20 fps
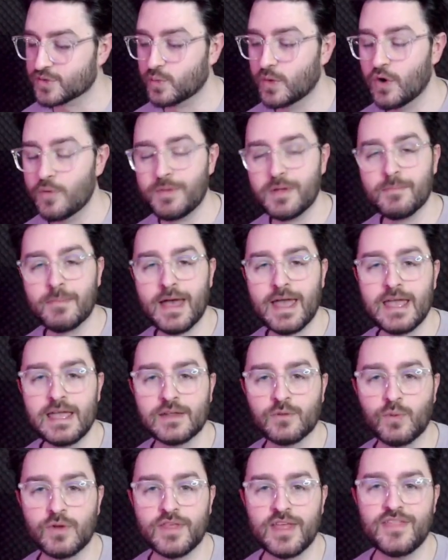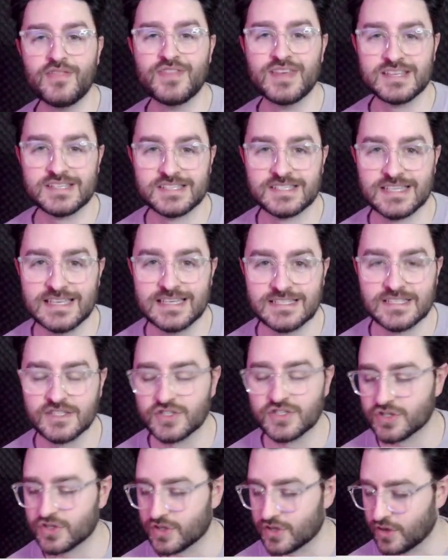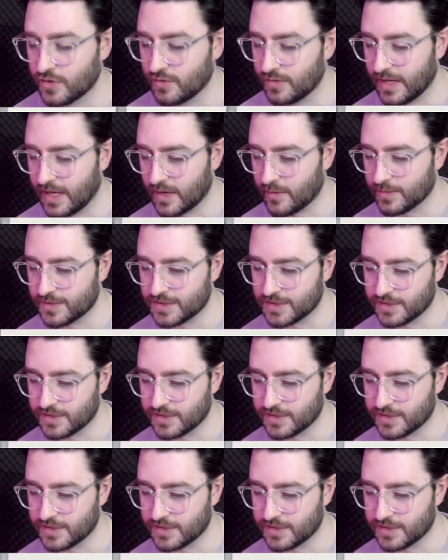will be made within this season to the gulag, which